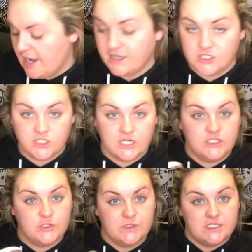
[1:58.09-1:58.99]
I actually
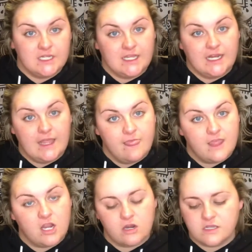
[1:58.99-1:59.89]
tried to stick it in
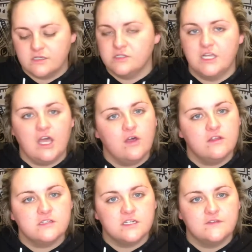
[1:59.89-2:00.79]
there because I was like, oh,
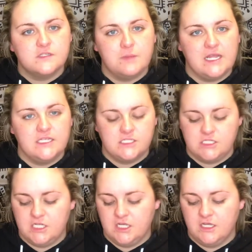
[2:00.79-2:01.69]
there's enough
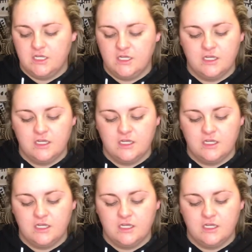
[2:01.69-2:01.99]
space to